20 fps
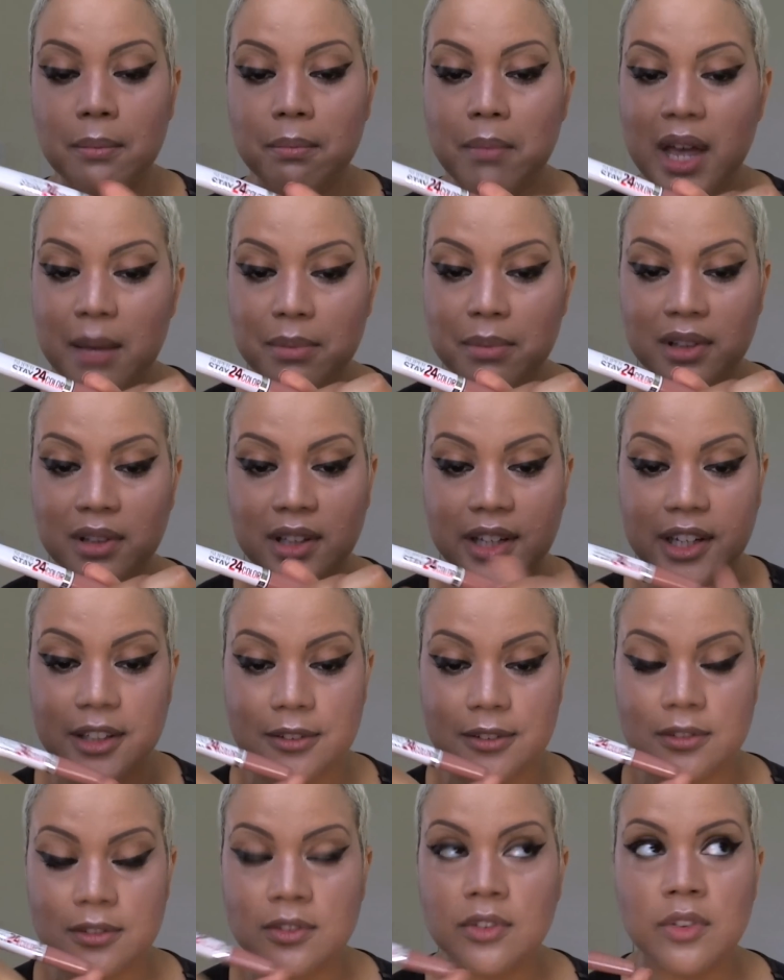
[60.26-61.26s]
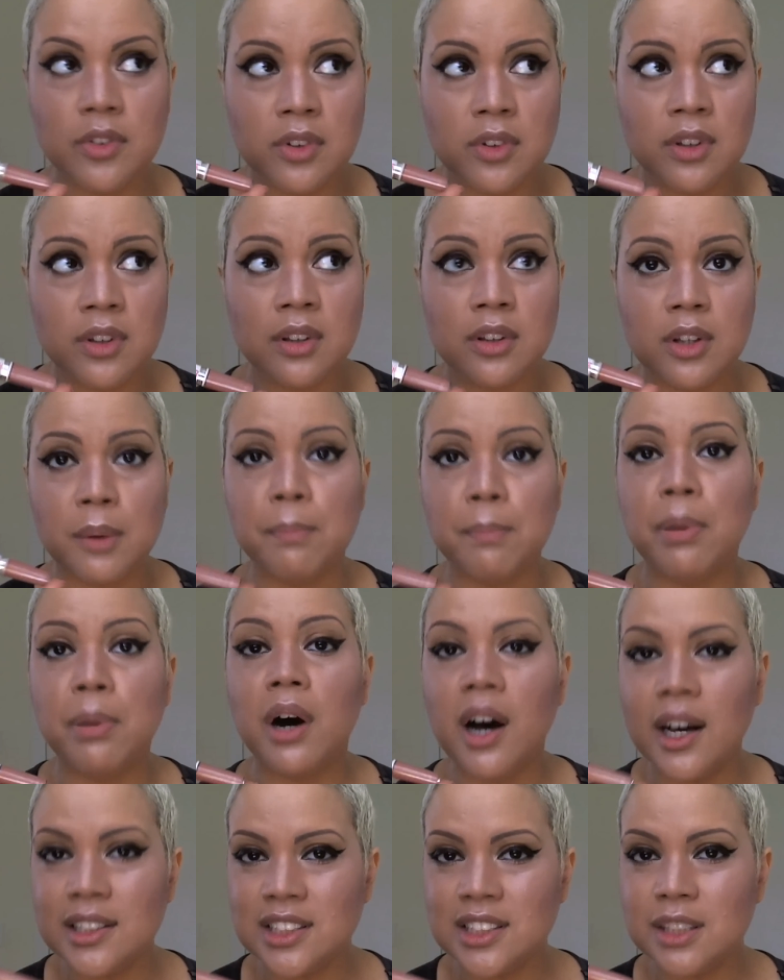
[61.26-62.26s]
Maybelline to
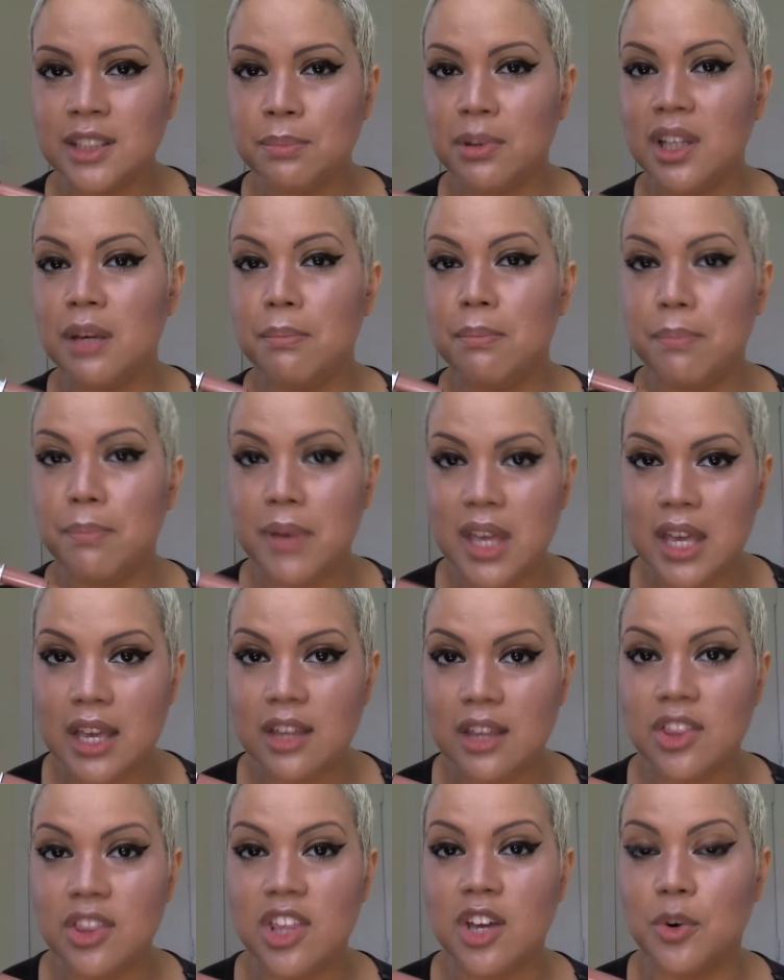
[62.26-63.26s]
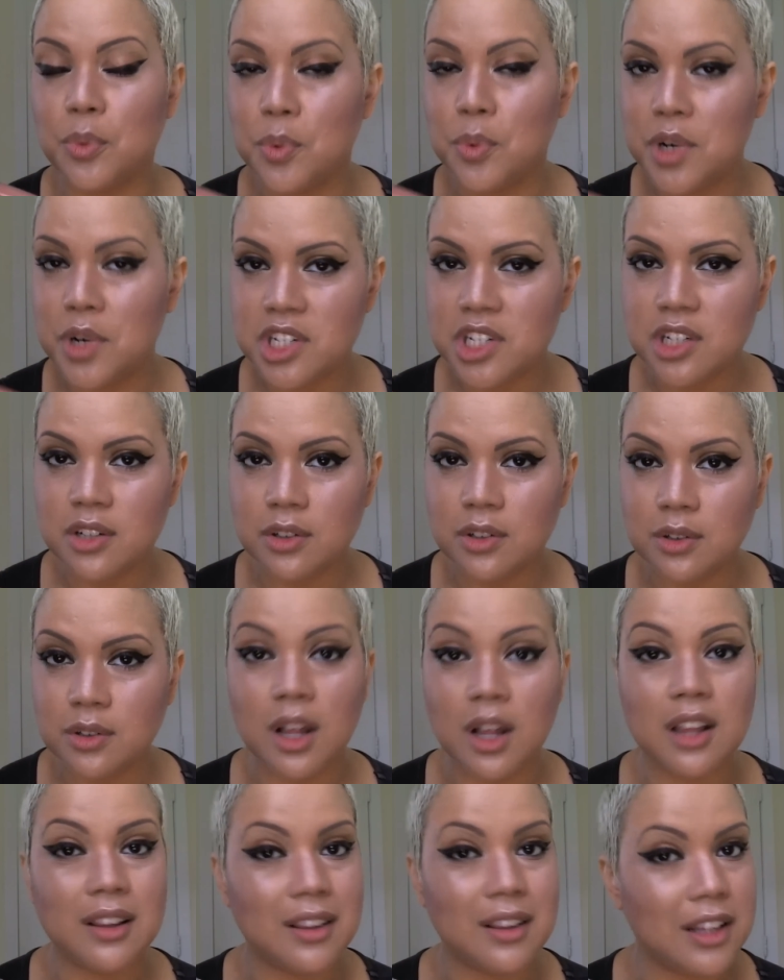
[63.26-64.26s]
possibly be the
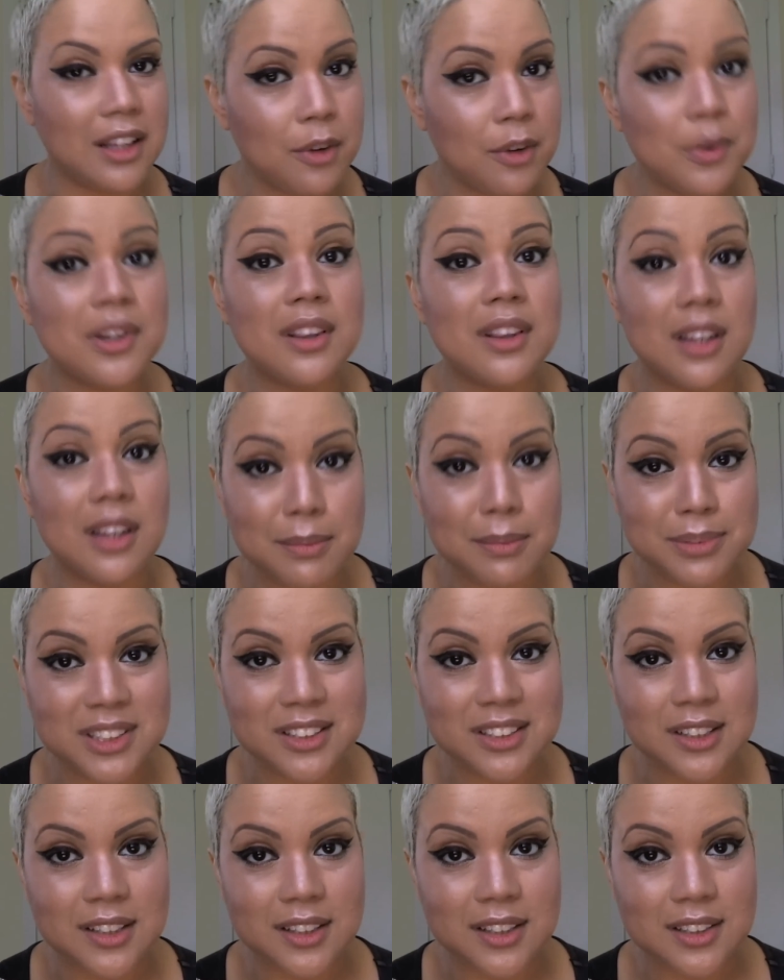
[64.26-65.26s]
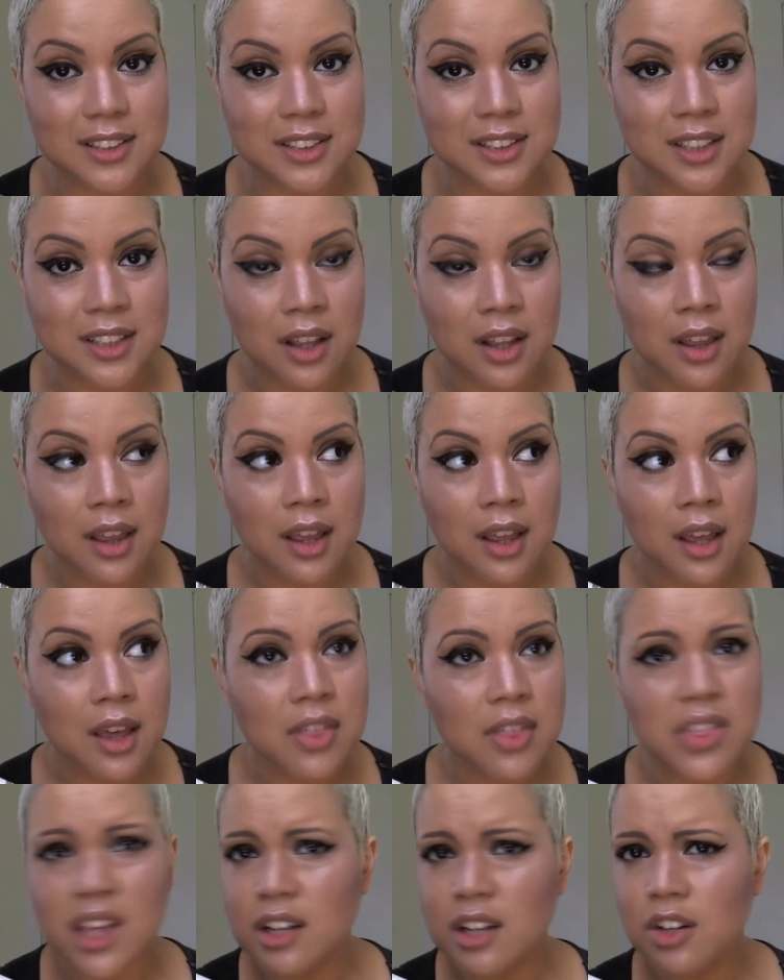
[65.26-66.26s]
original liquid lipsticks
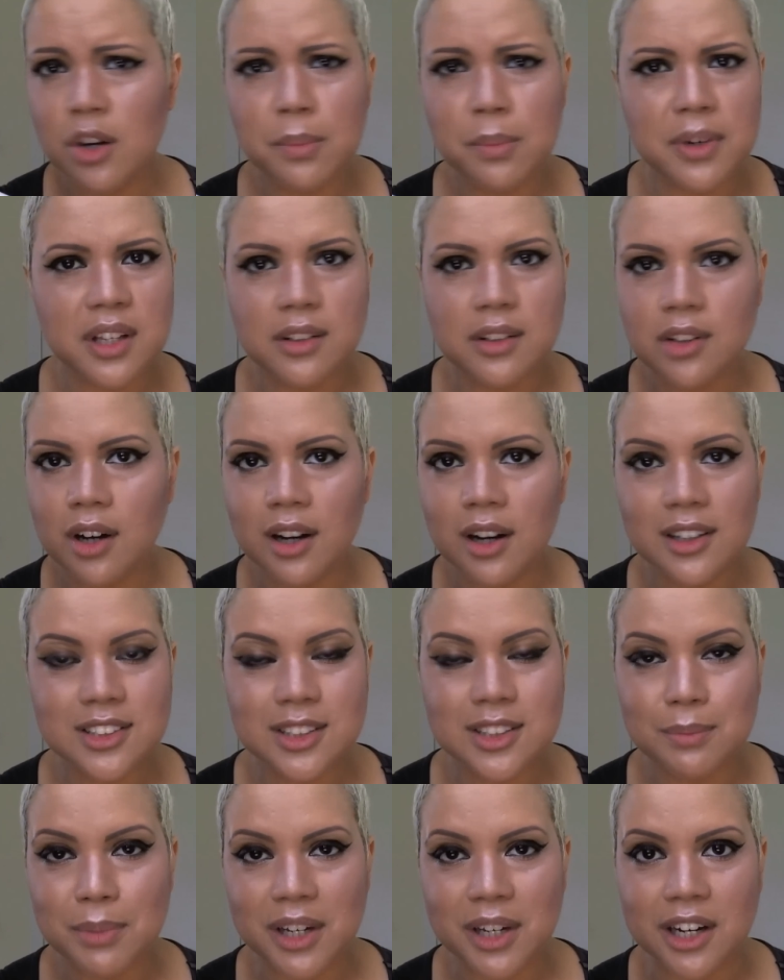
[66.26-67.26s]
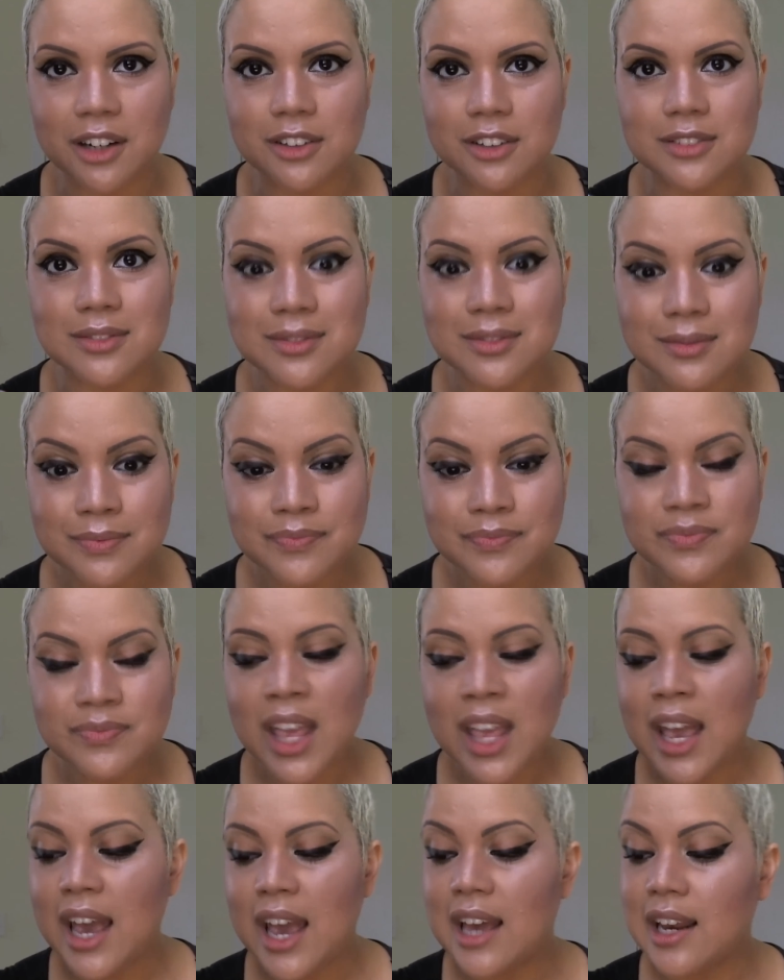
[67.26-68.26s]
that nobody talks about.
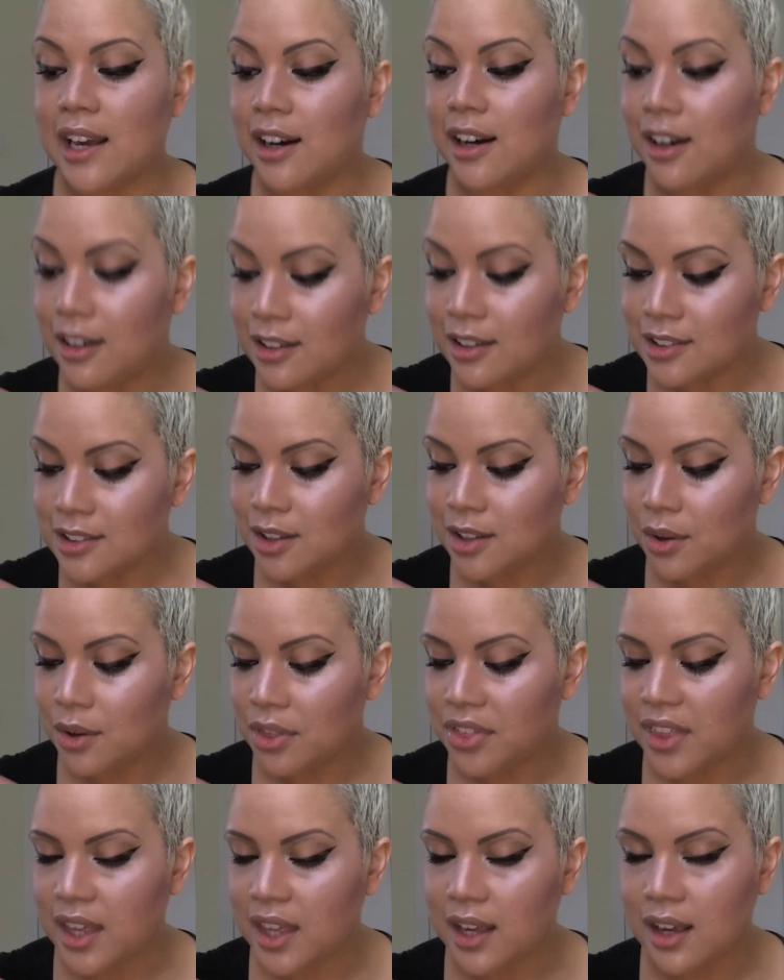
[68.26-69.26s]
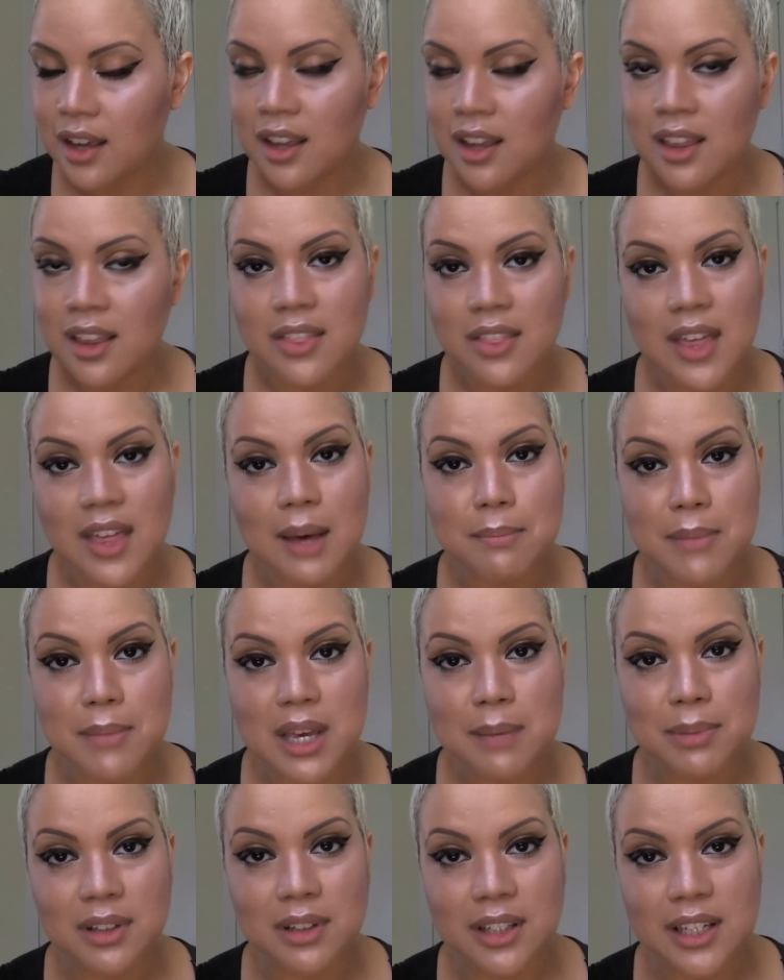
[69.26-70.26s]
And I also think that
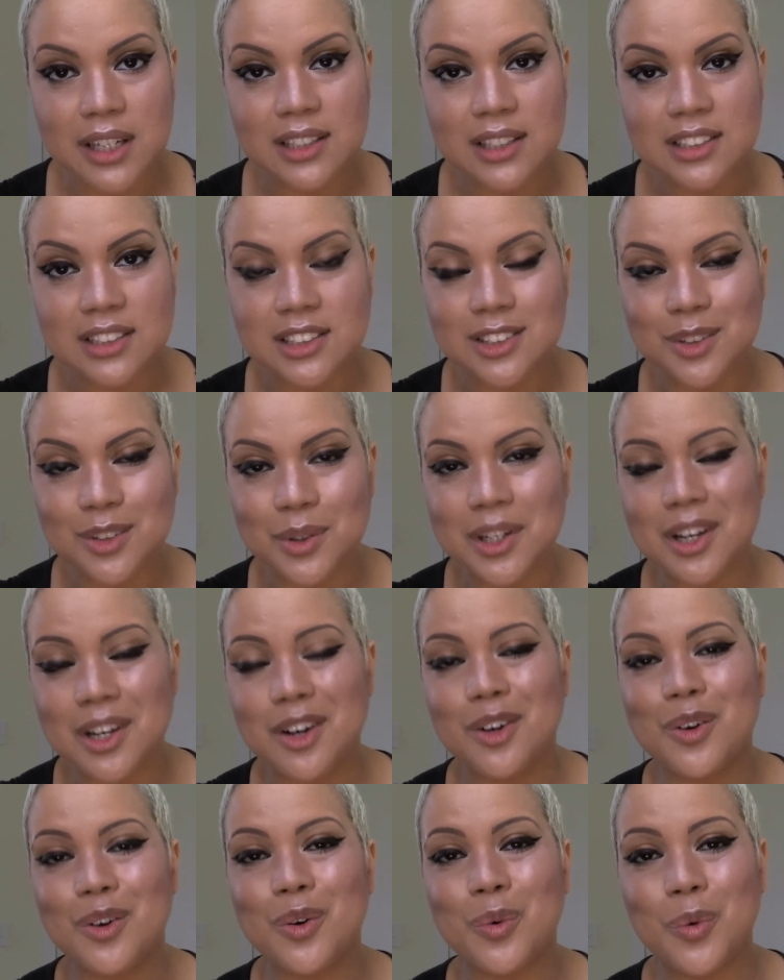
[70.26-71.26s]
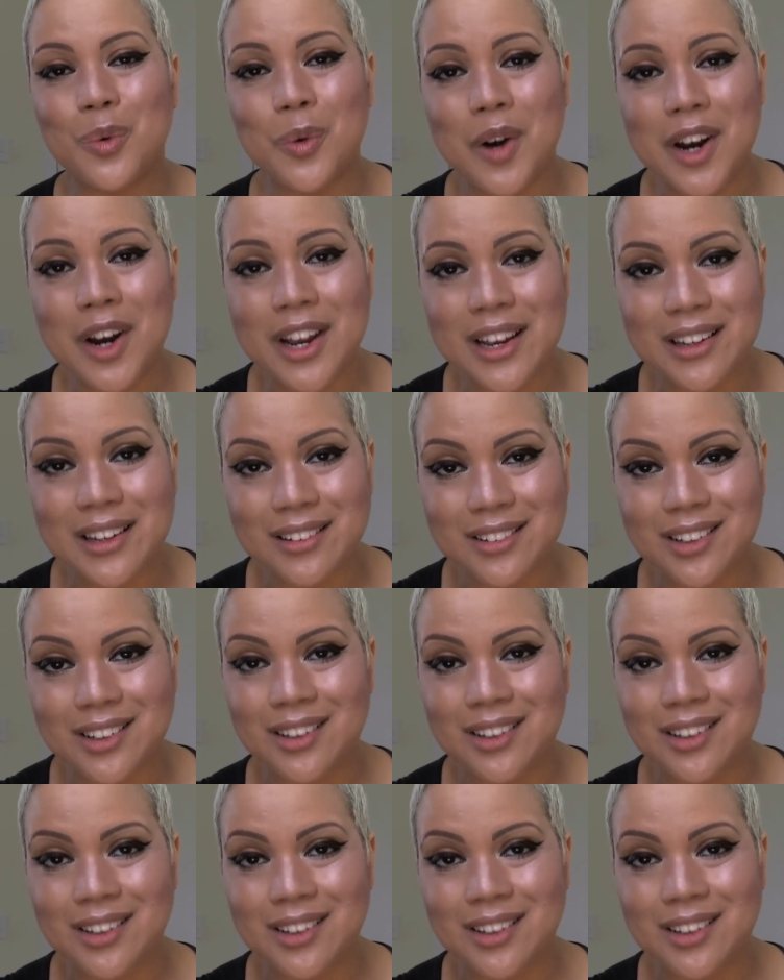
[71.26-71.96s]
Maybelline is doing a great